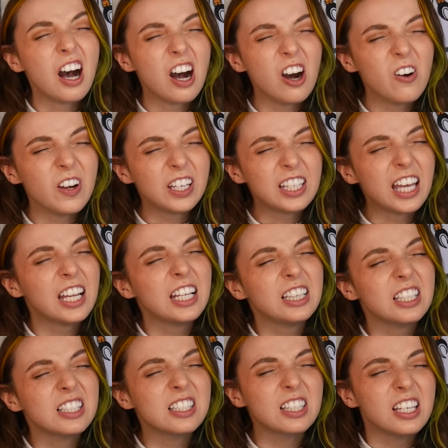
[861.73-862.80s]
oh, I can't eat
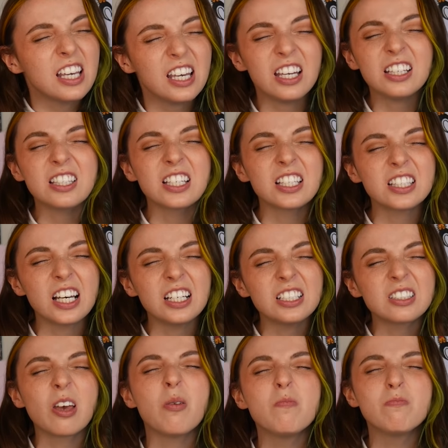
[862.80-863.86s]
the seeds because then
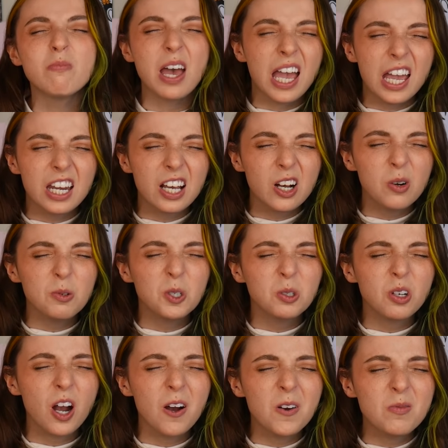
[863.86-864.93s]
a tomato will
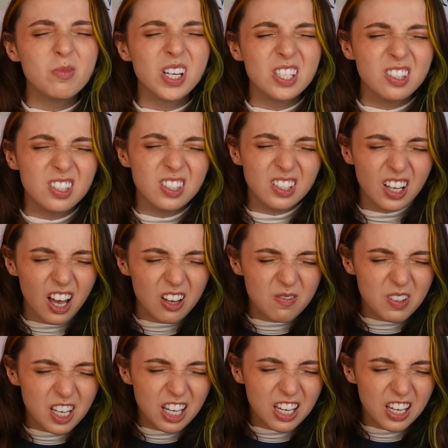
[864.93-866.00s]
grow on my
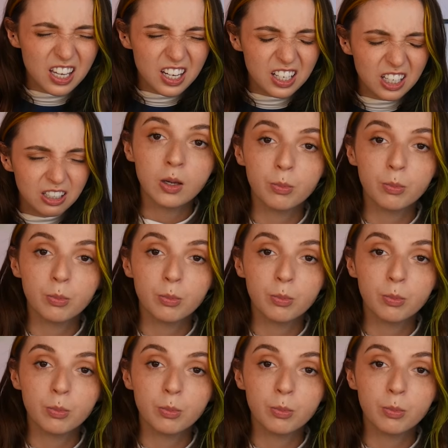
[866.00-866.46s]
stomach.